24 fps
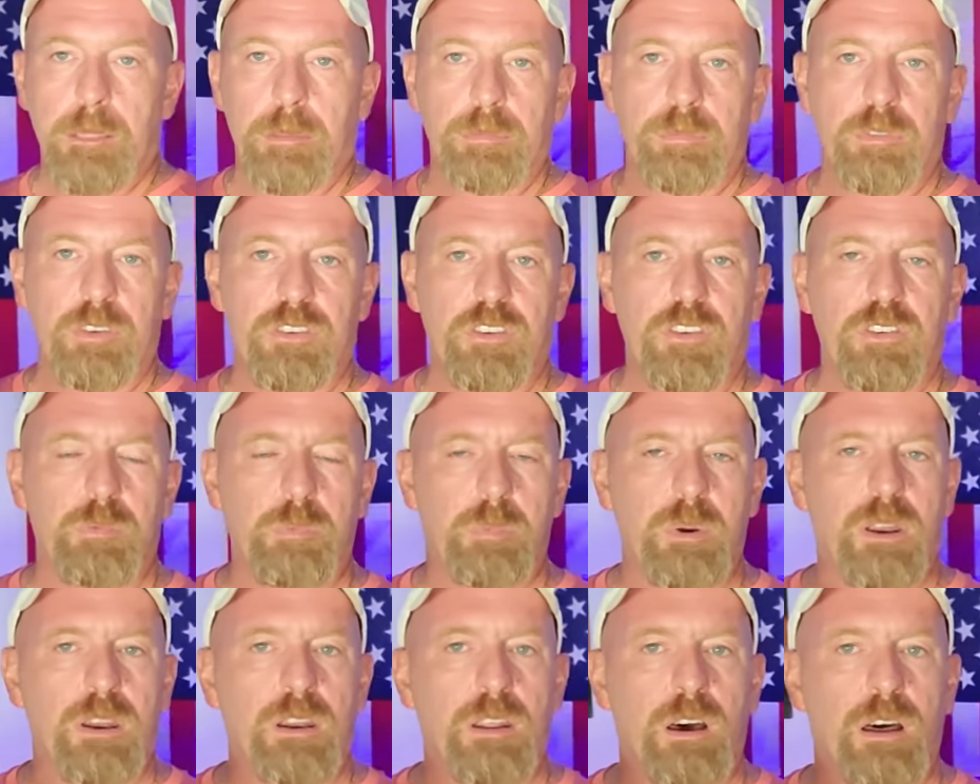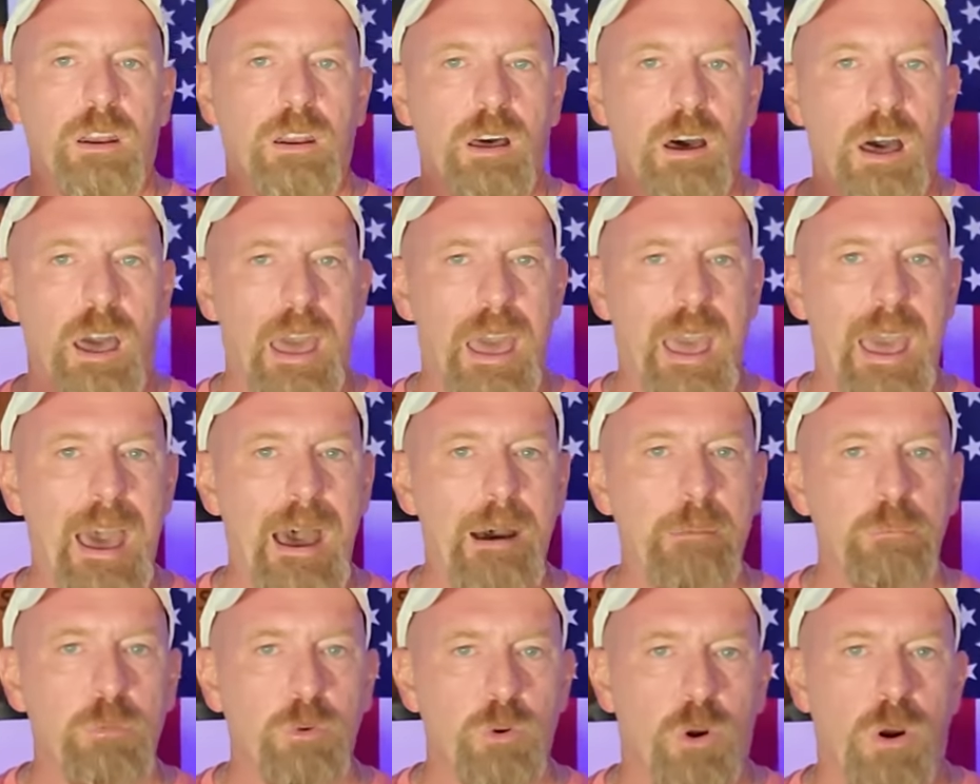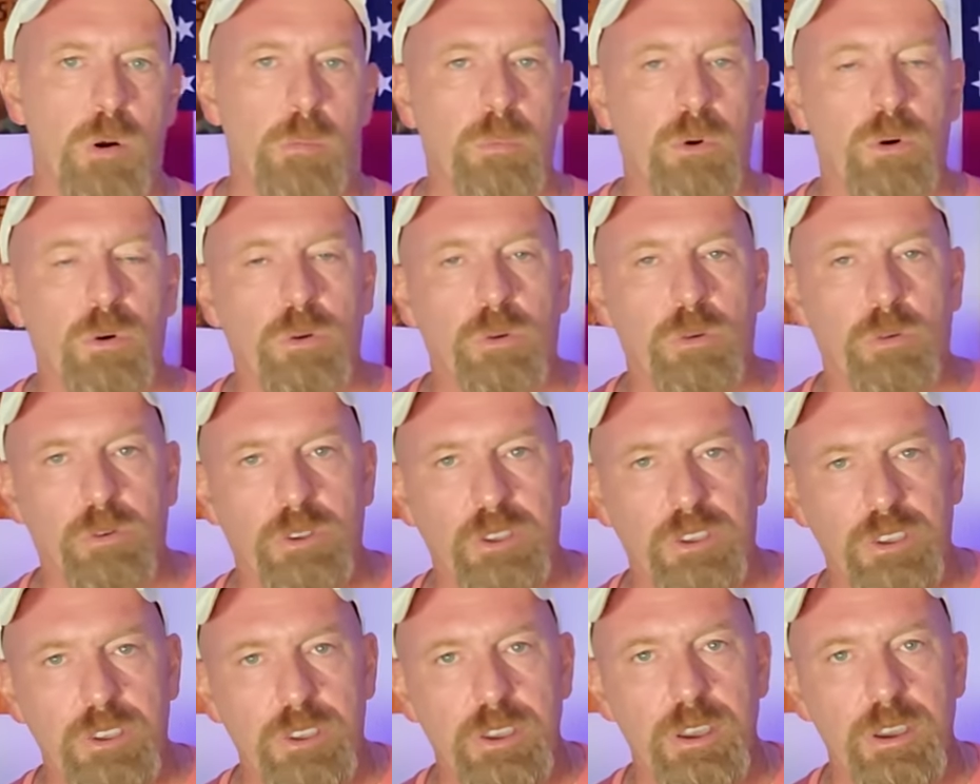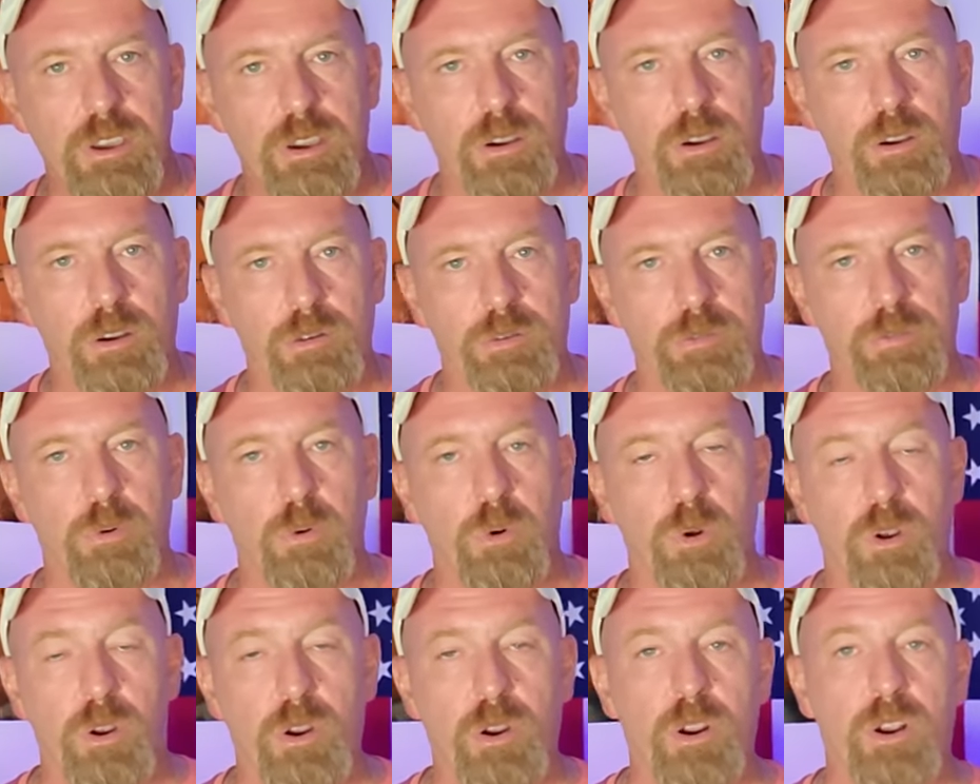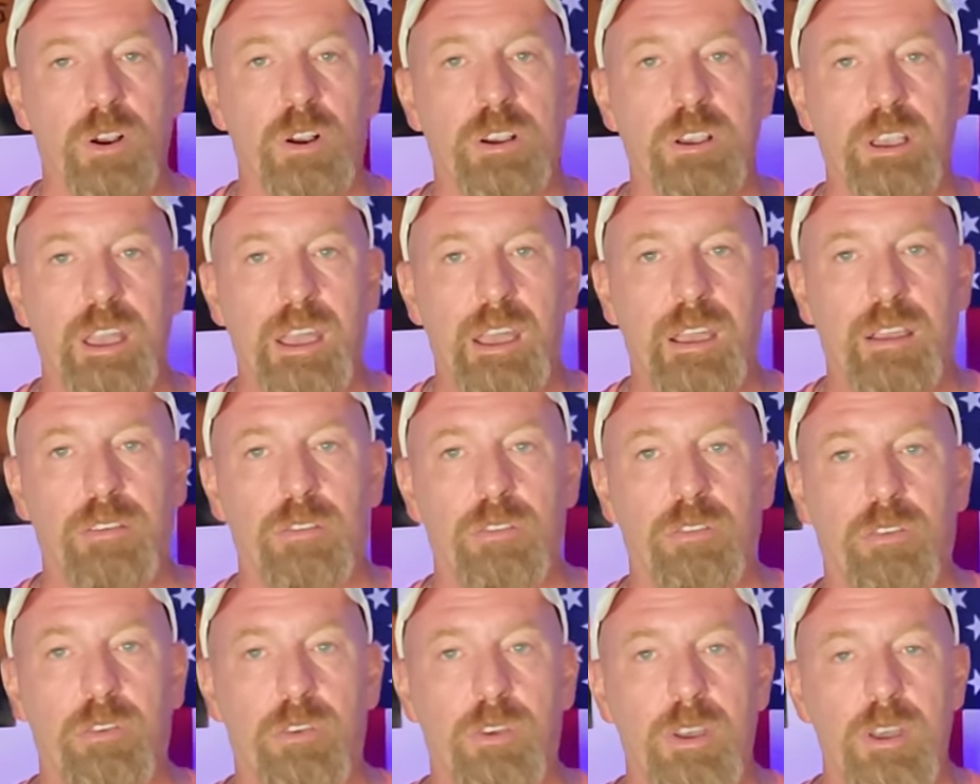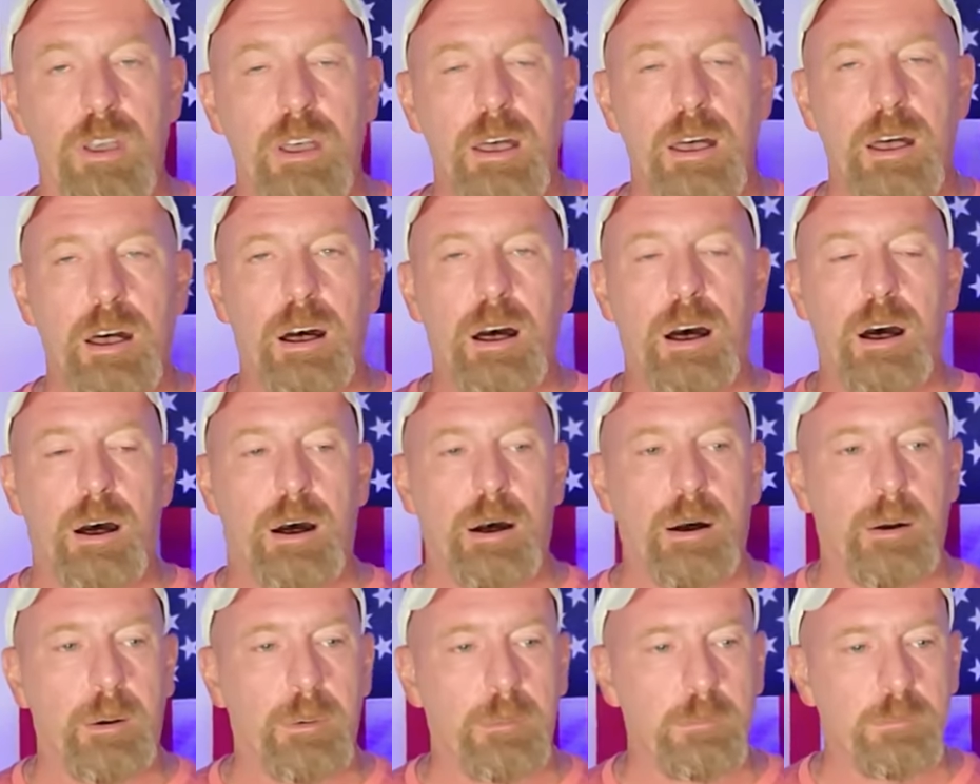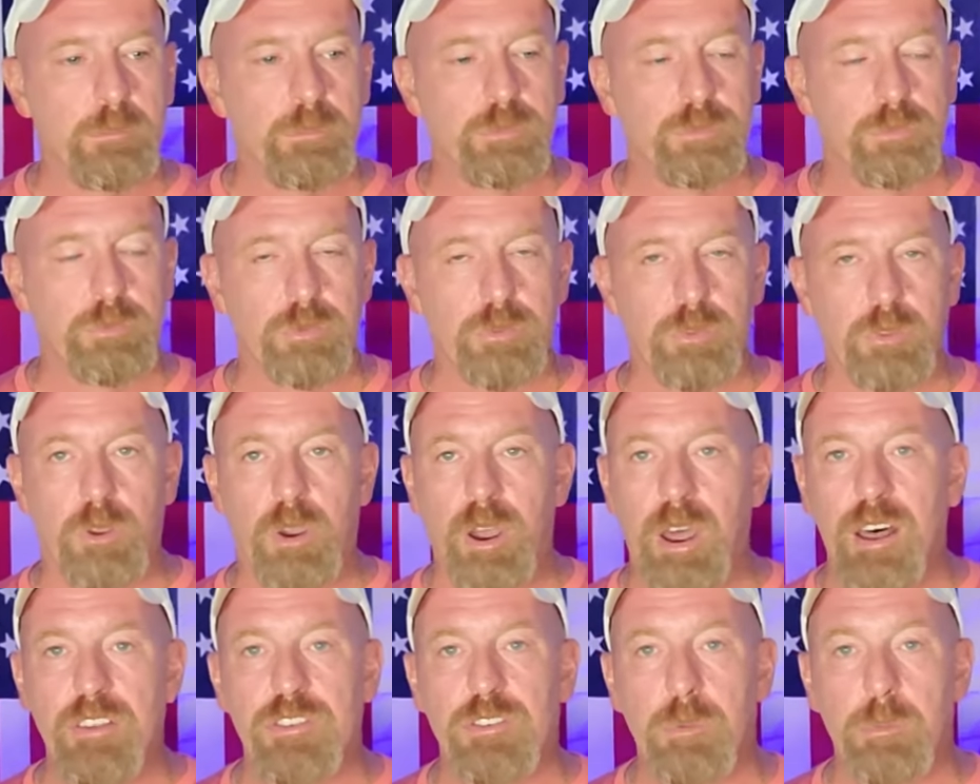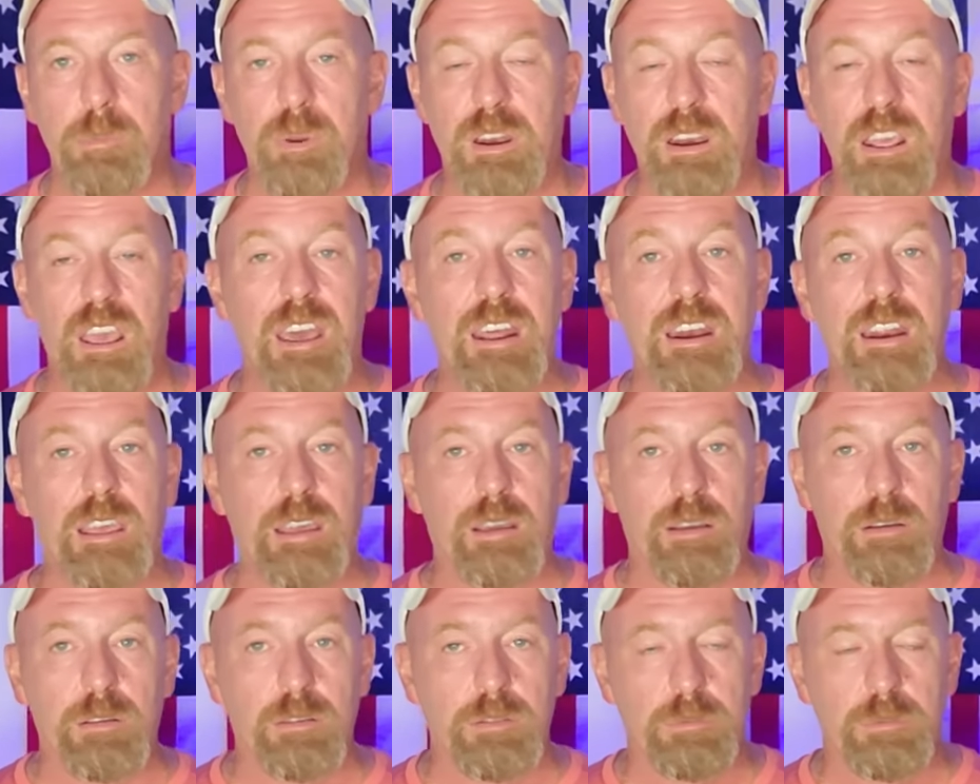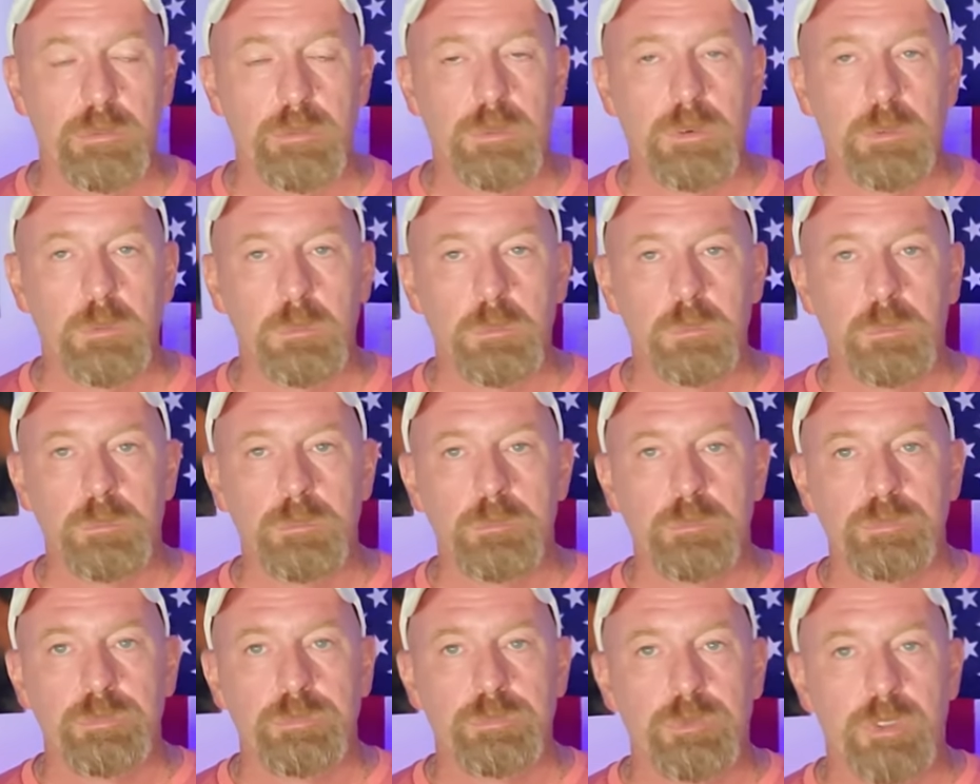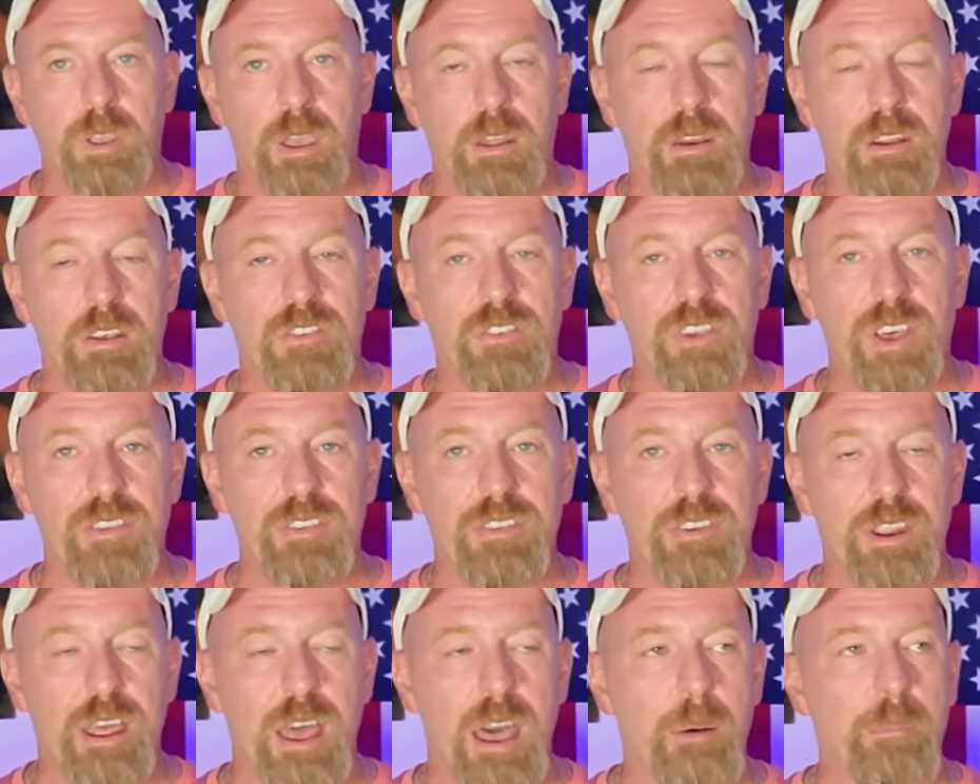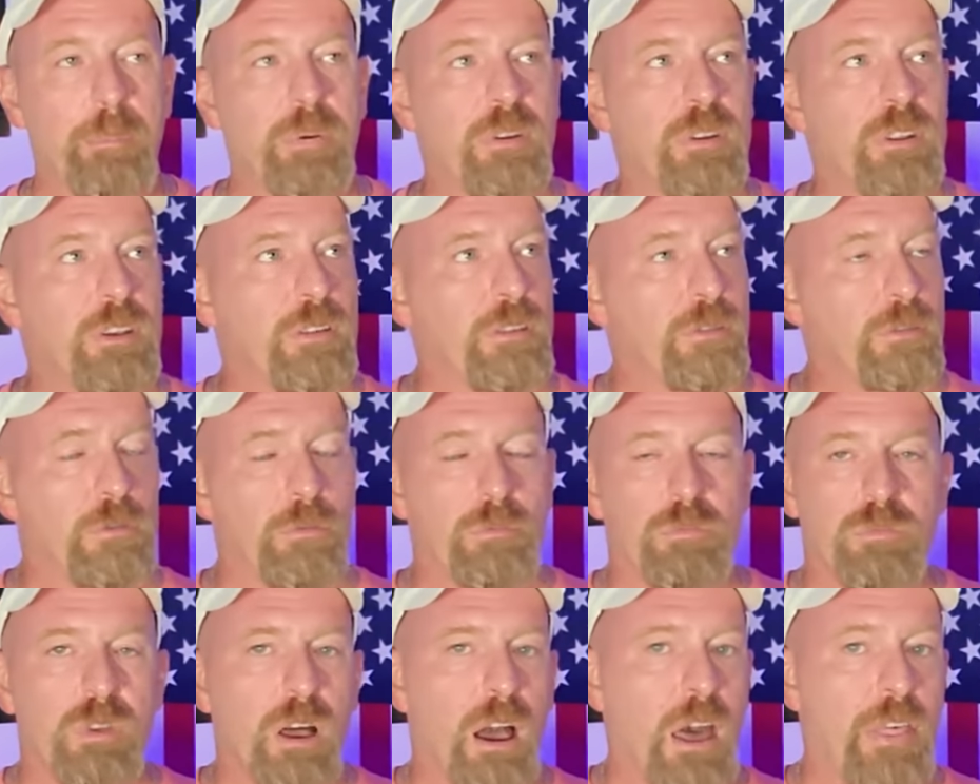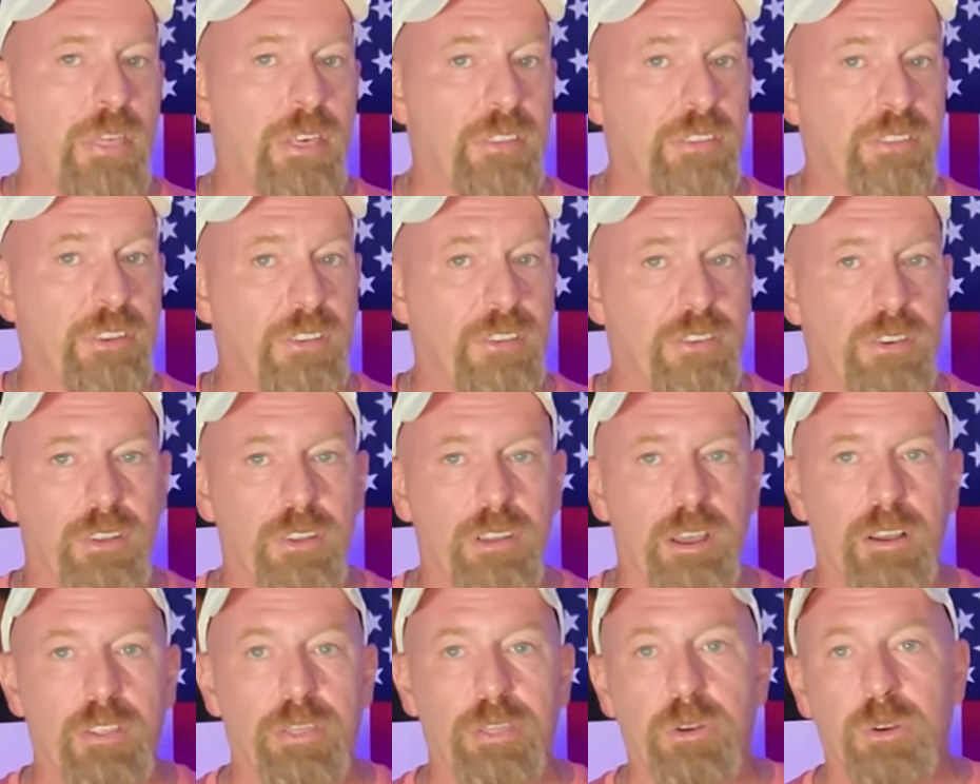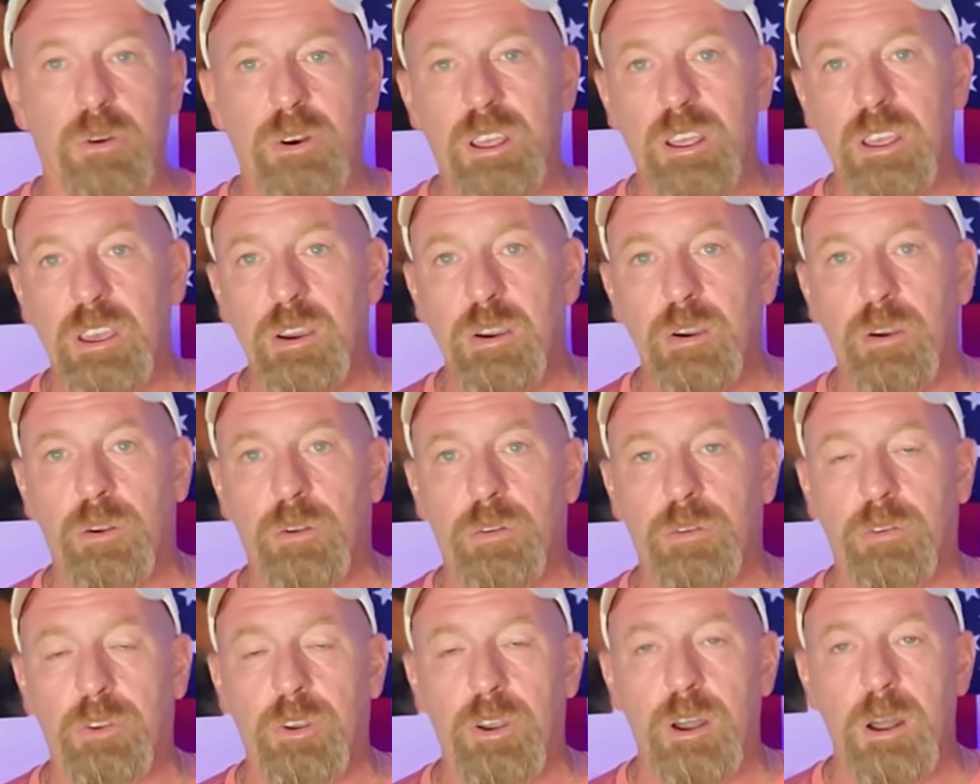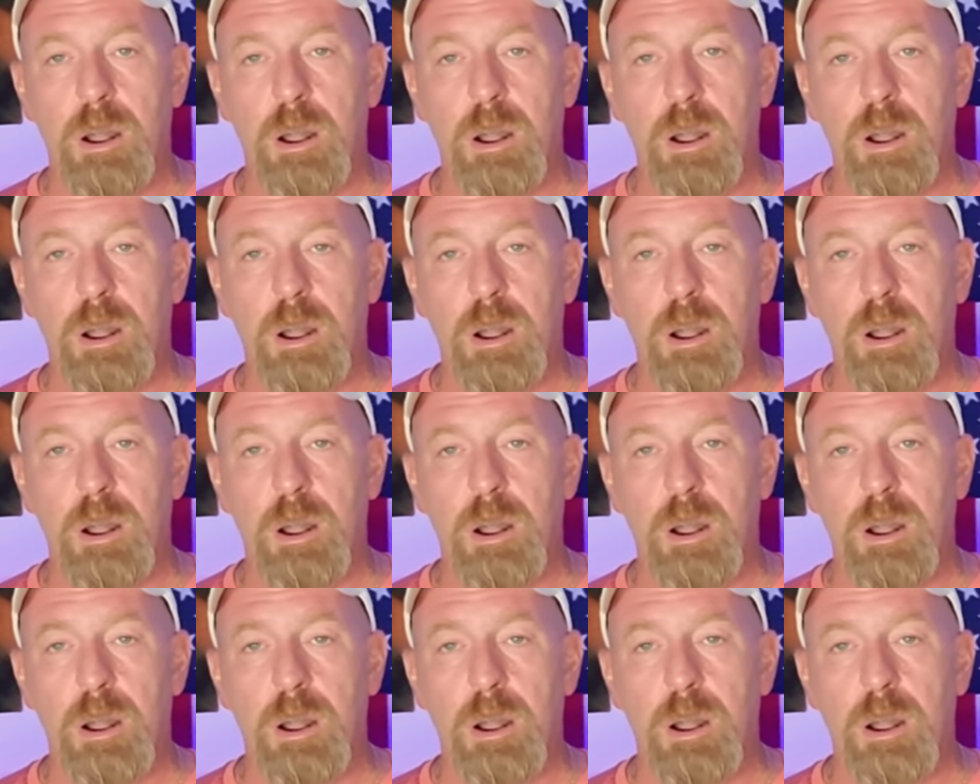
This has been an abnormal year for hurricanes. Um, there hasn't been any. And this hasn't happened in, I think they said like 30 years.